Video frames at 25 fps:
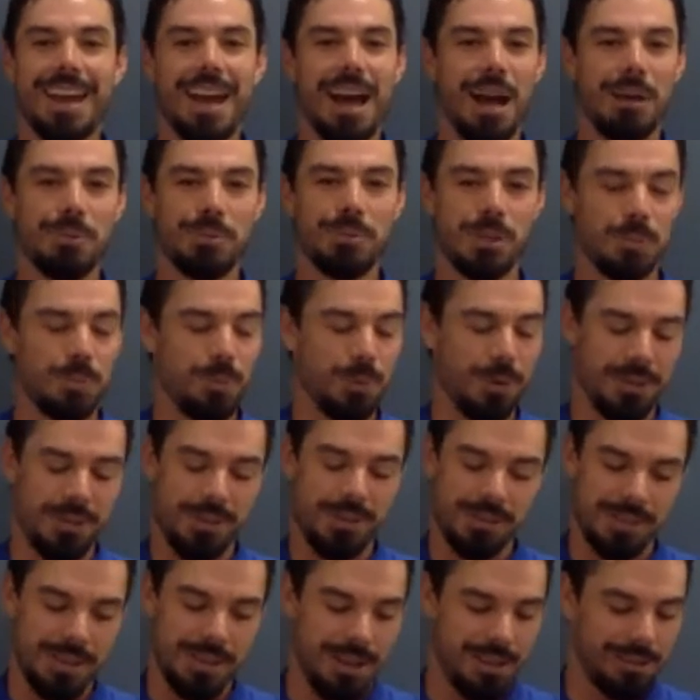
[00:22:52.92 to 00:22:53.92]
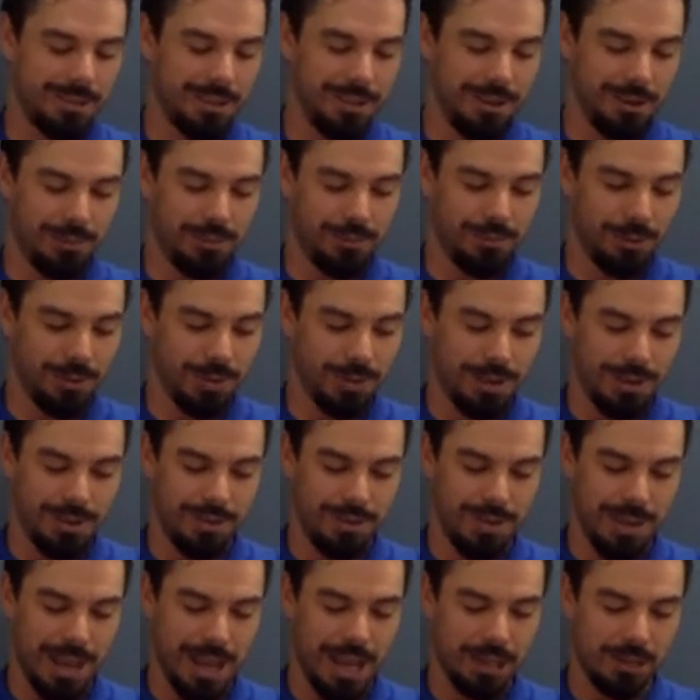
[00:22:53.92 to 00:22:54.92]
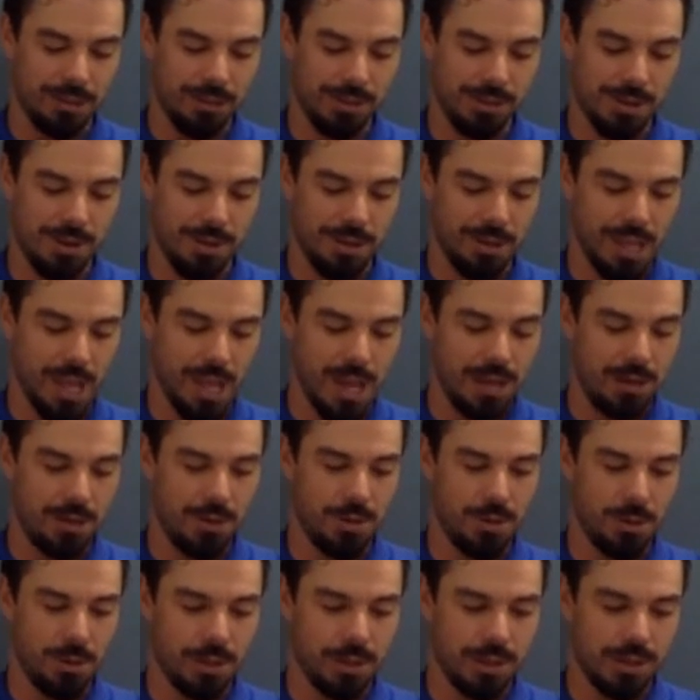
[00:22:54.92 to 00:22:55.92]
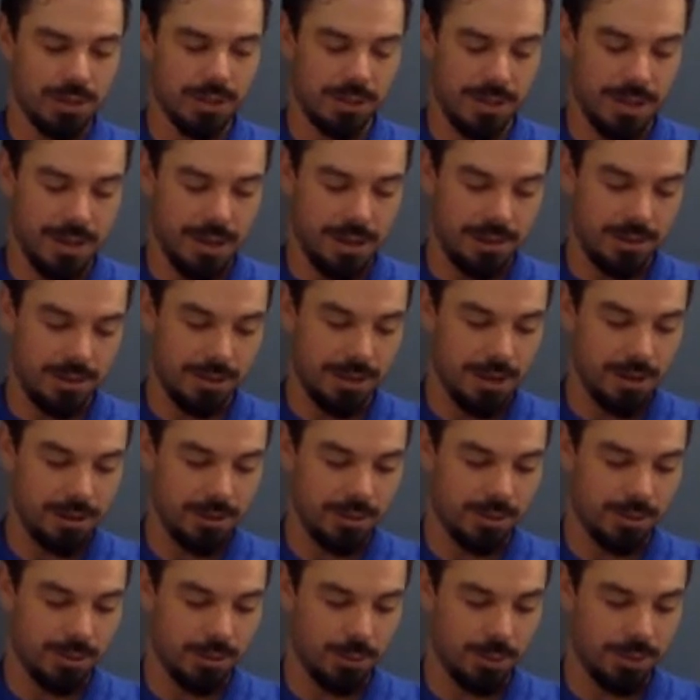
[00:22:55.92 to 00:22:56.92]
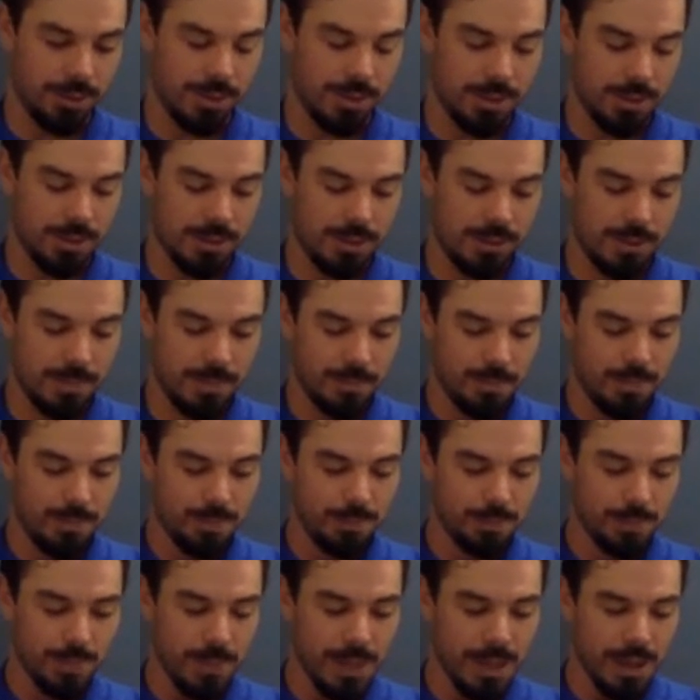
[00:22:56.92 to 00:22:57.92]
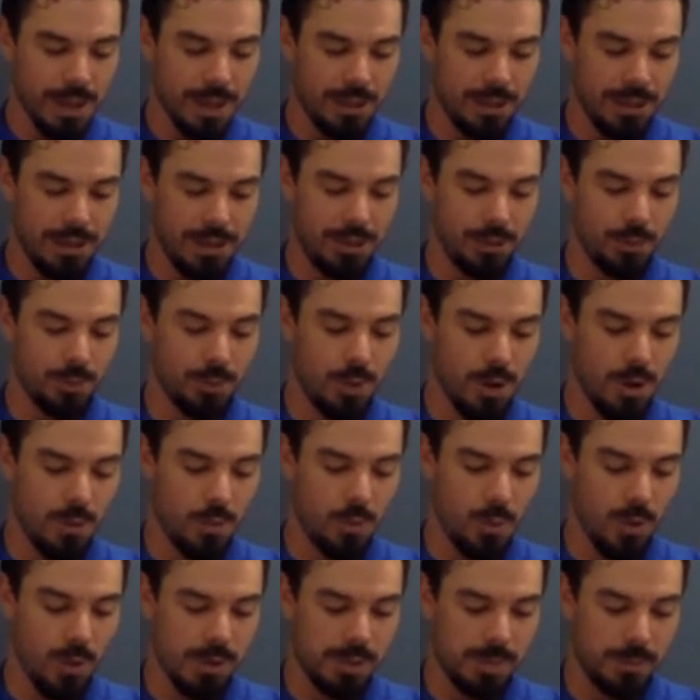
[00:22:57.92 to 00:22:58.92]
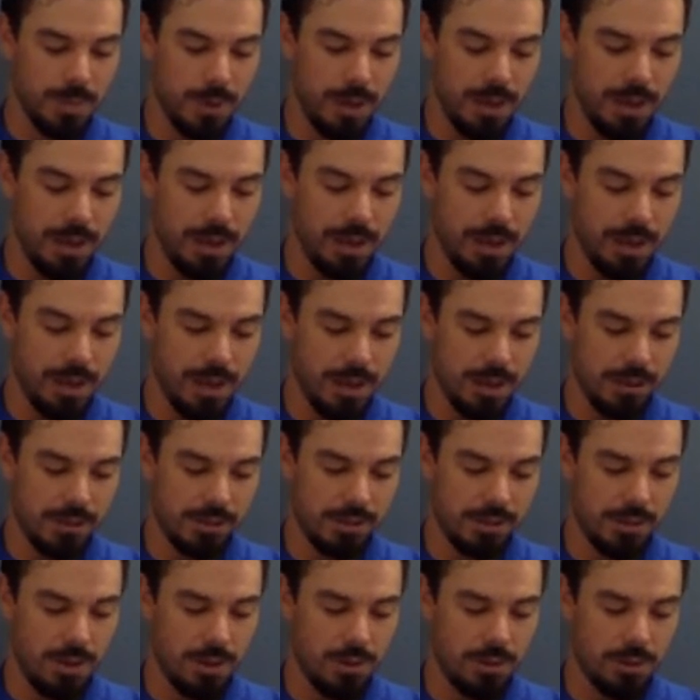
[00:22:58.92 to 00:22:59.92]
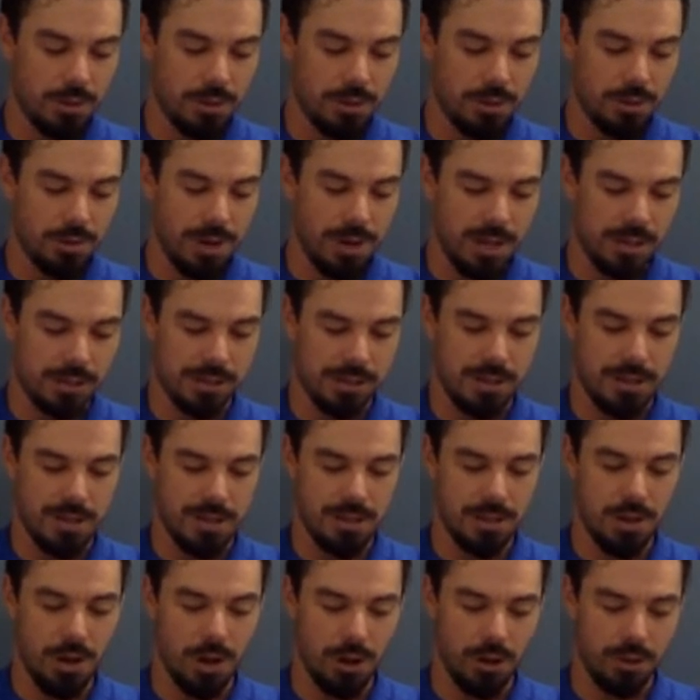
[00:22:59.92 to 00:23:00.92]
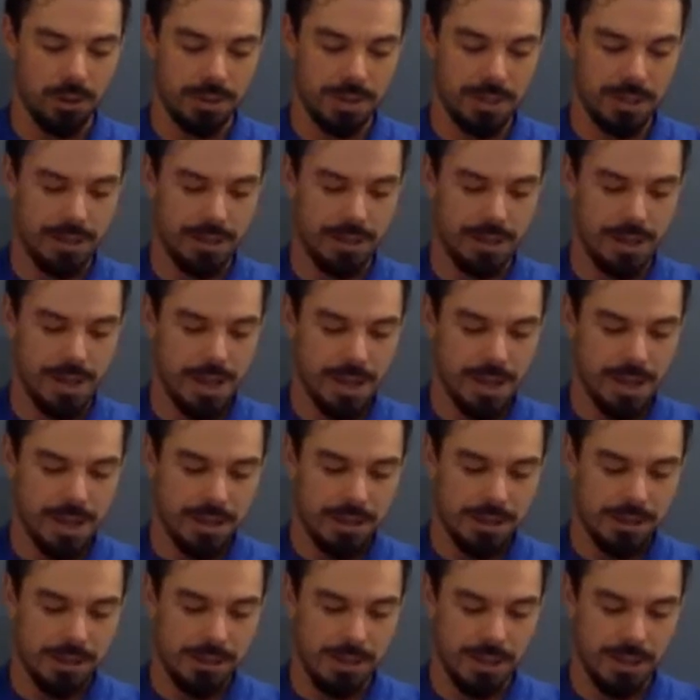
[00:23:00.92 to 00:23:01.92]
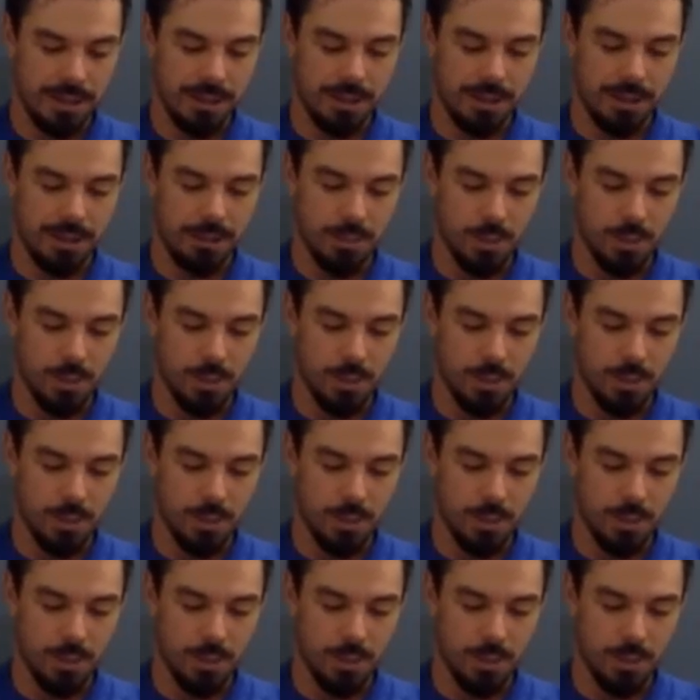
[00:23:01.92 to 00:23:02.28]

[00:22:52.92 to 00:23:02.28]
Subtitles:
I'm just putting this out there for the haters online who are going to say, cite your sources. And the other one was by Stoner, Cresty, Carlton, Siglin,